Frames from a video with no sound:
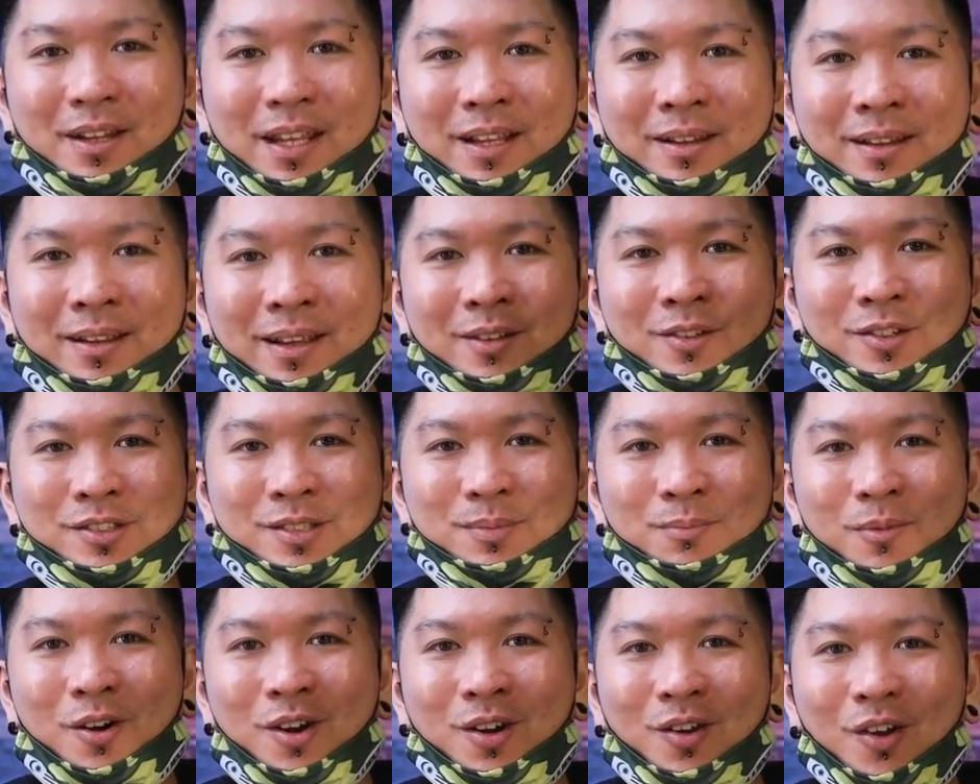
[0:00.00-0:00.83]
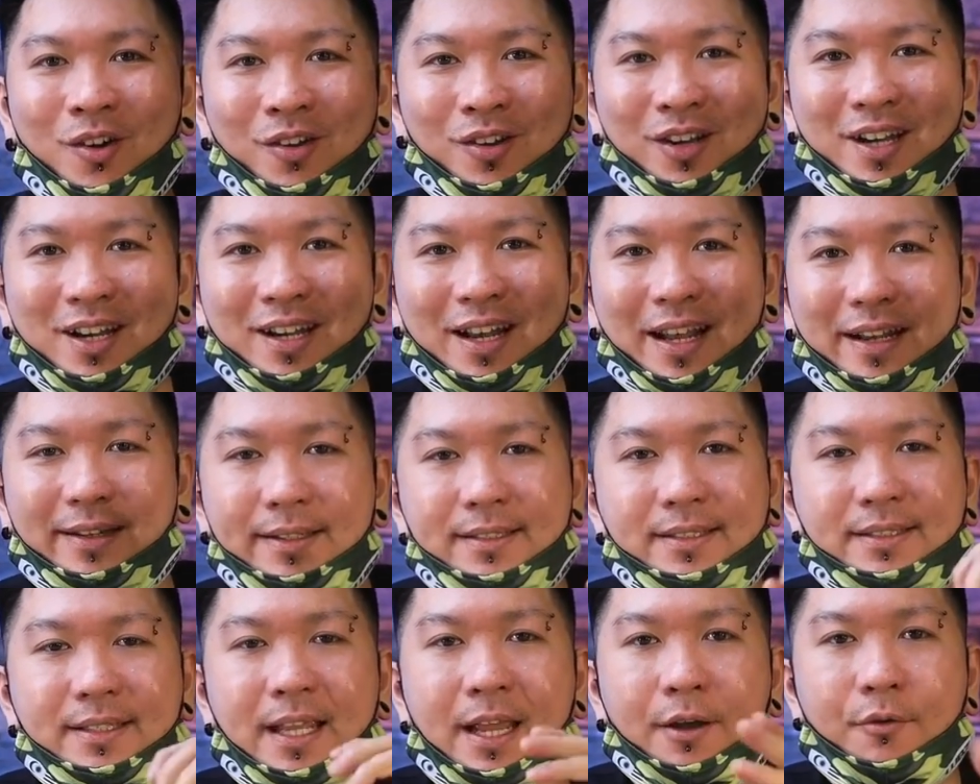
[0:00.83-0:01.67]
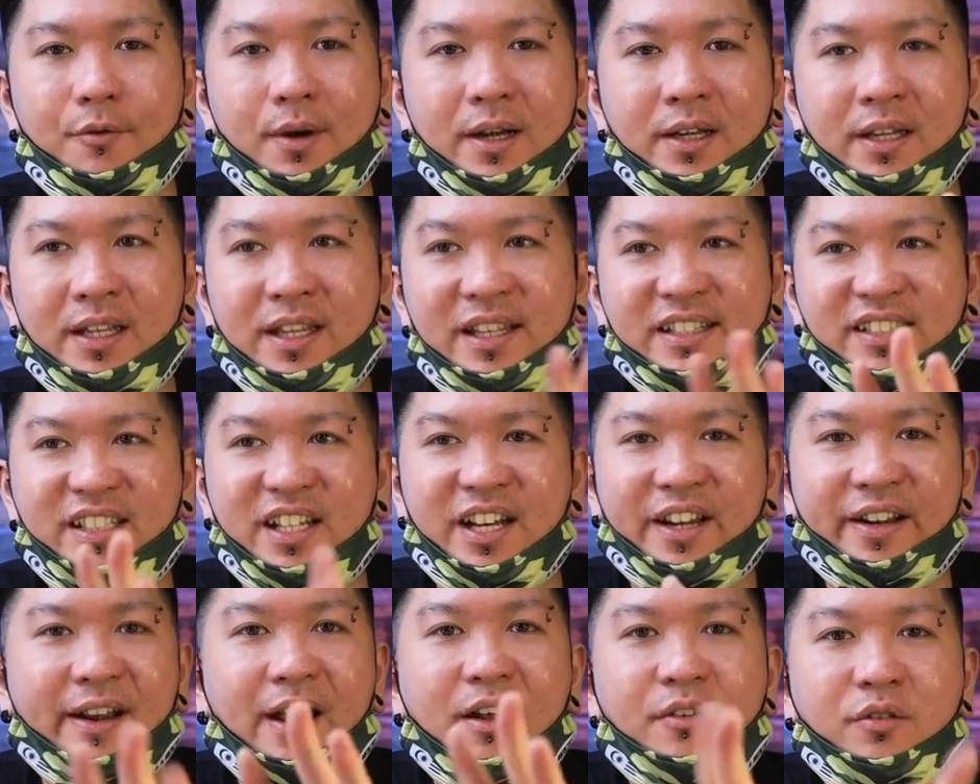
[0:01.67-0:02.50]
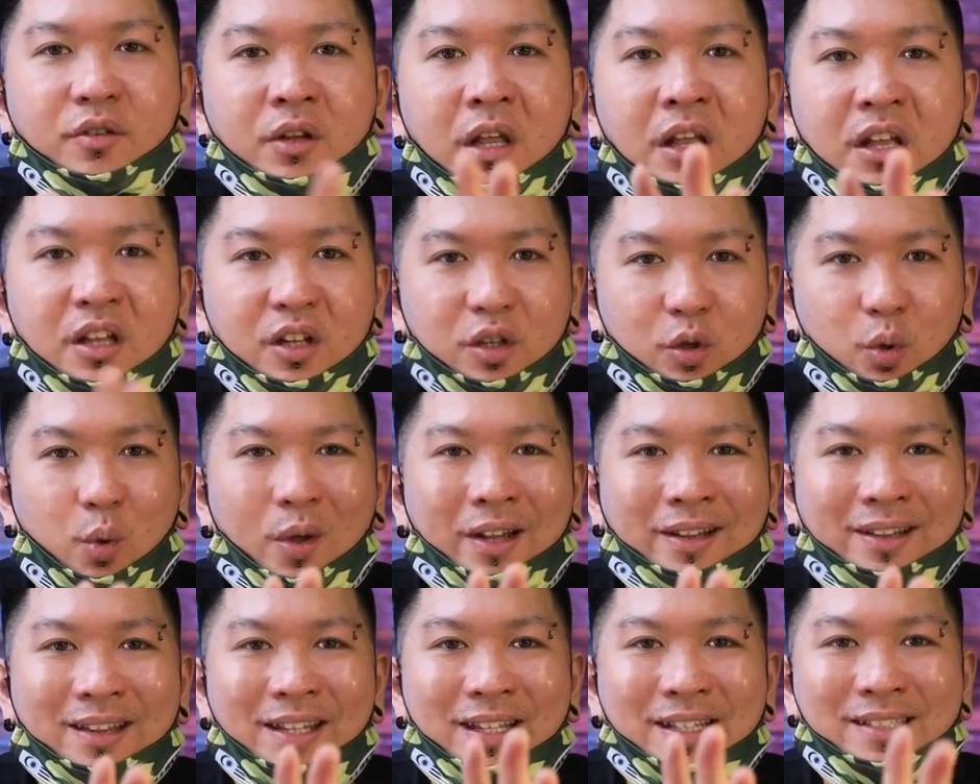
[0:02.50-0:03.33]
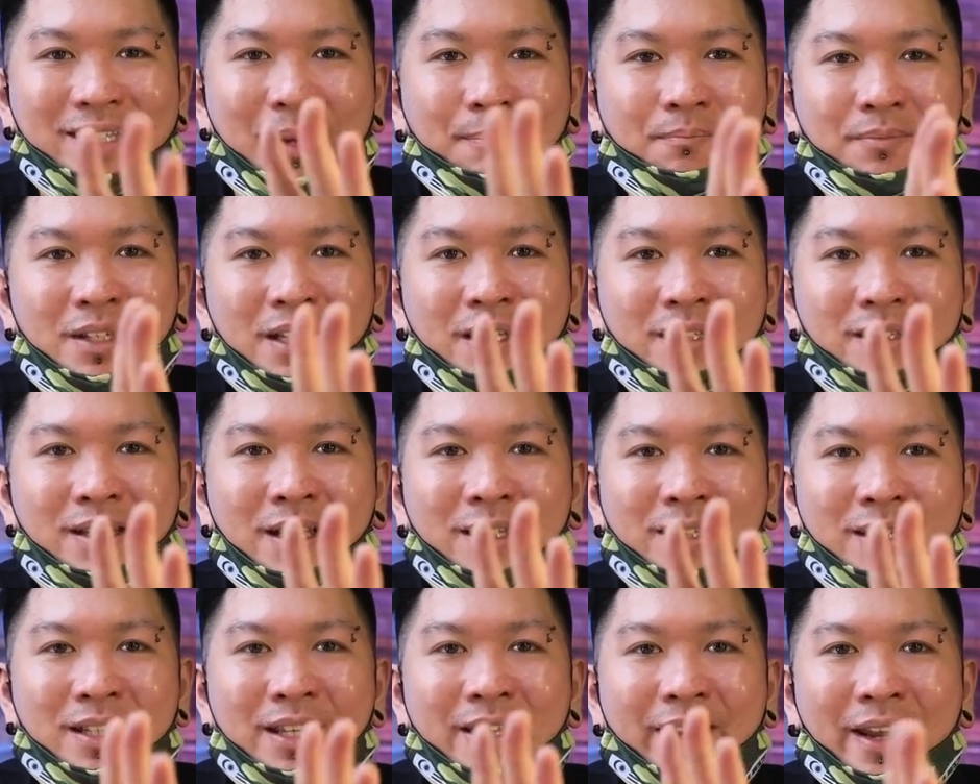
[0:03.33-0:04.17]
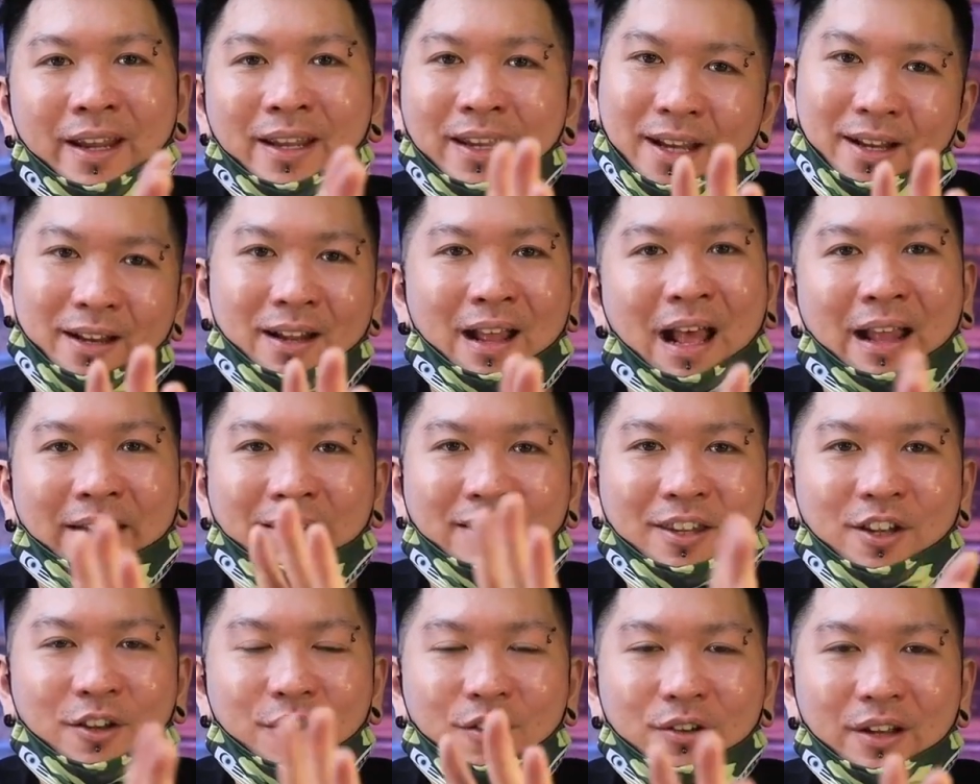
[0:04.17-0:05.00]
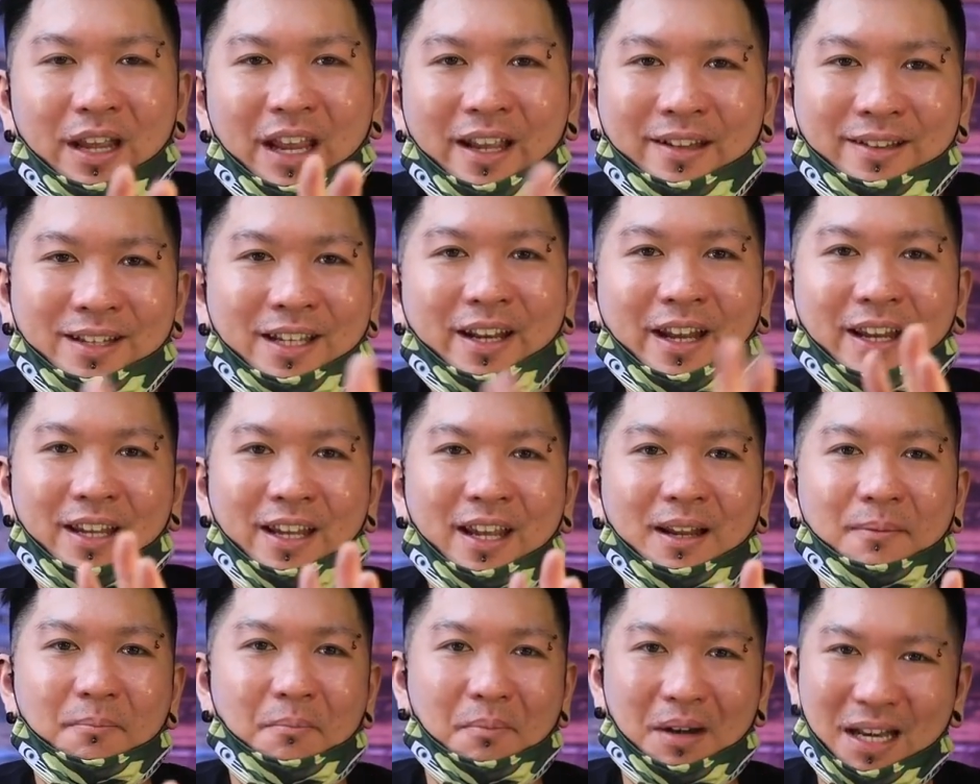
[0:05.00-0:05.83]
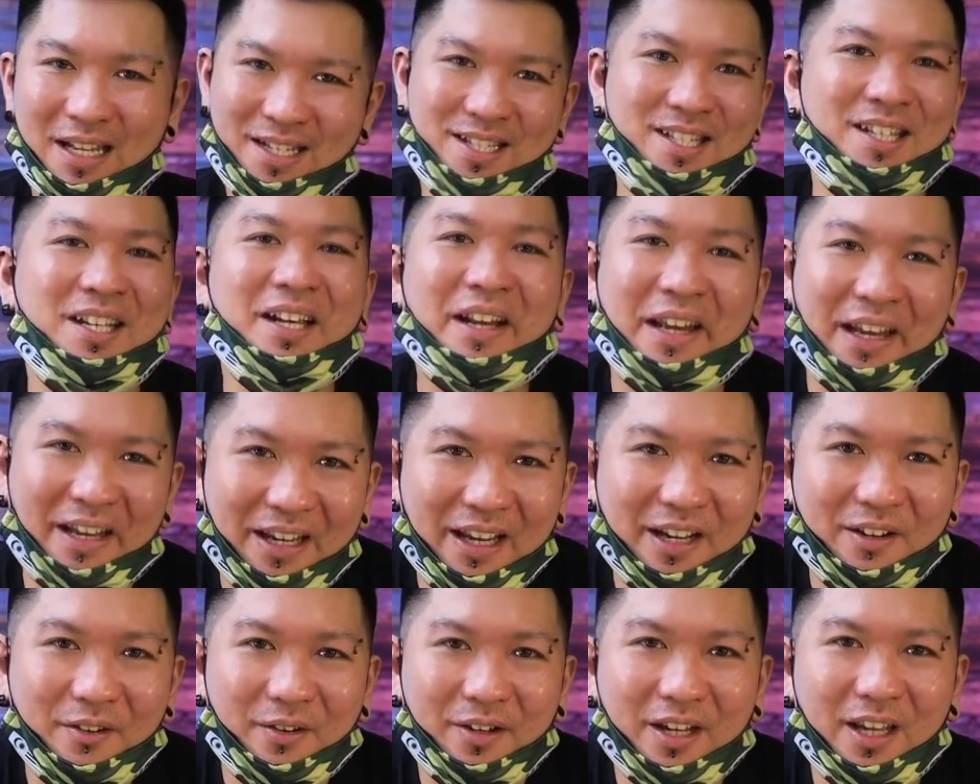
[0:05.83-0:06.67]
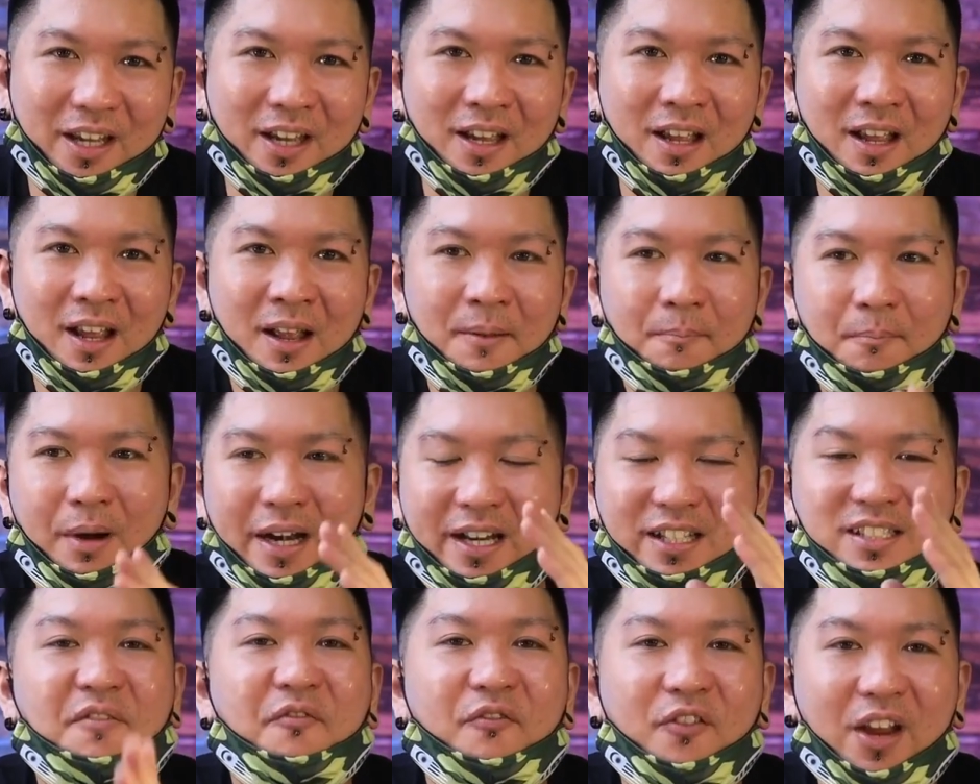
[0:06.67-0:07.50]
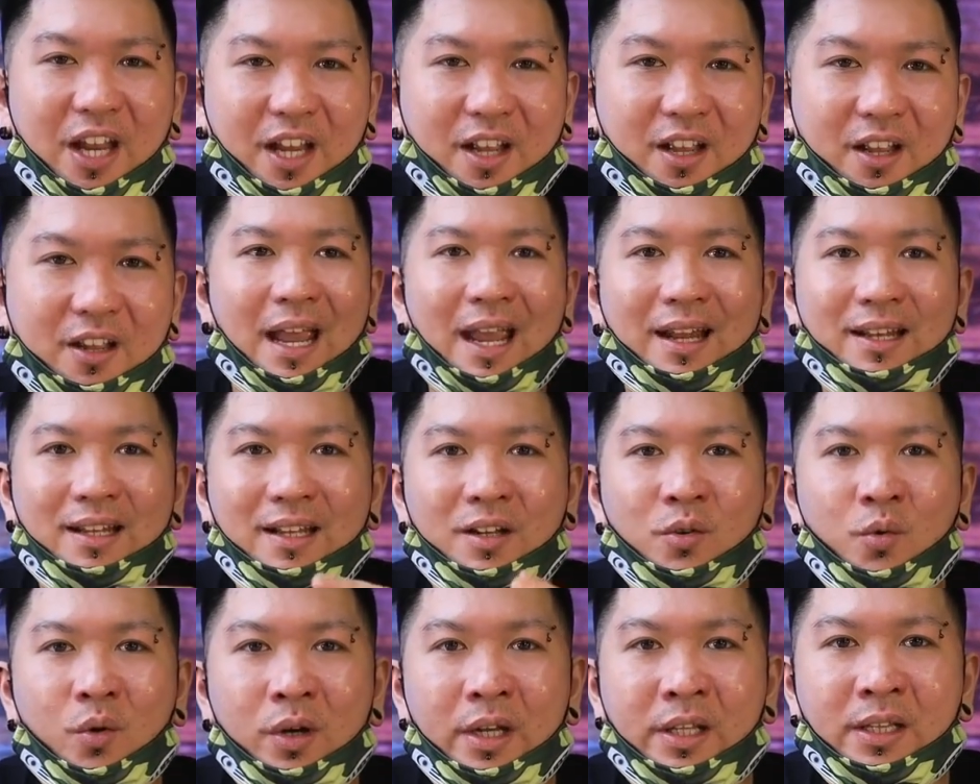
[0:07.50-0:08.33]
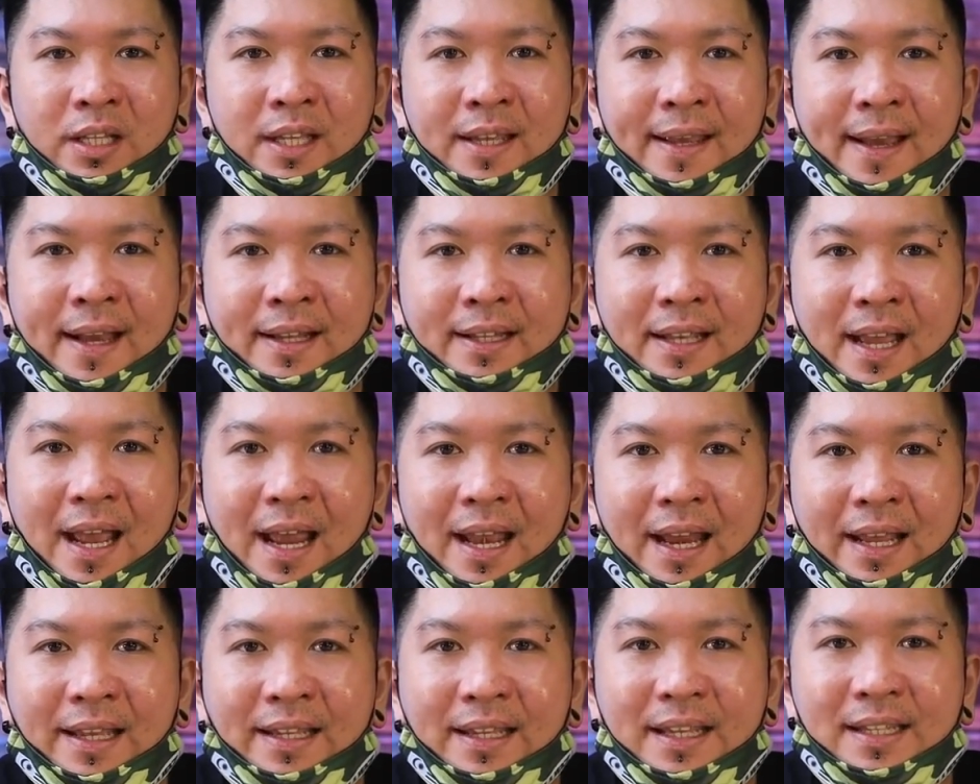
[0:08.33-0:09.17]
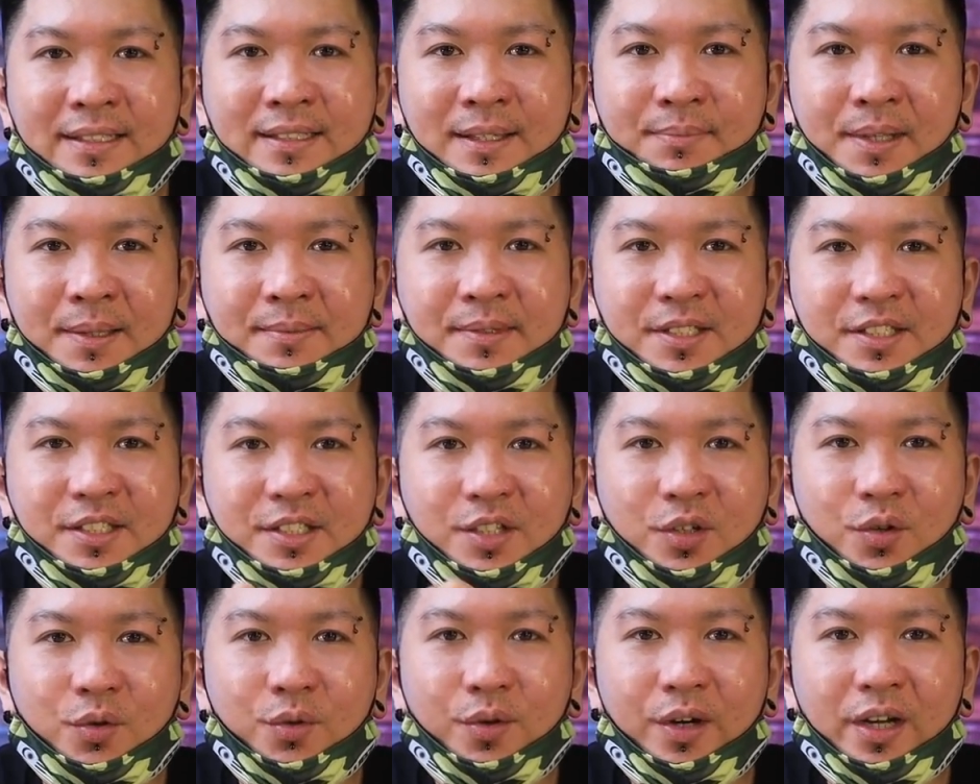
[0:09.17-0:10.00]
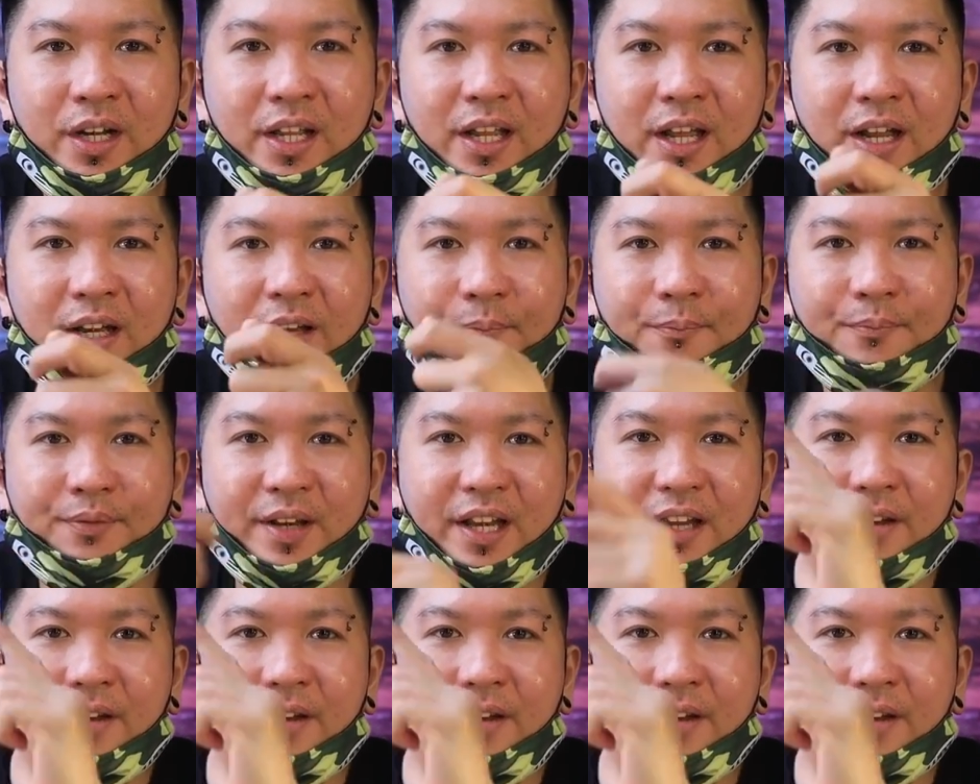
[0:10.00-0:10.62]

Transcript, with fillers: it looks more longer like this. That one is around 20 something, 30 ringgit until 80 ringgit, Malaysia ringgit, okay? But it's fake. And the quality, the Allen key sometimes is screw already, they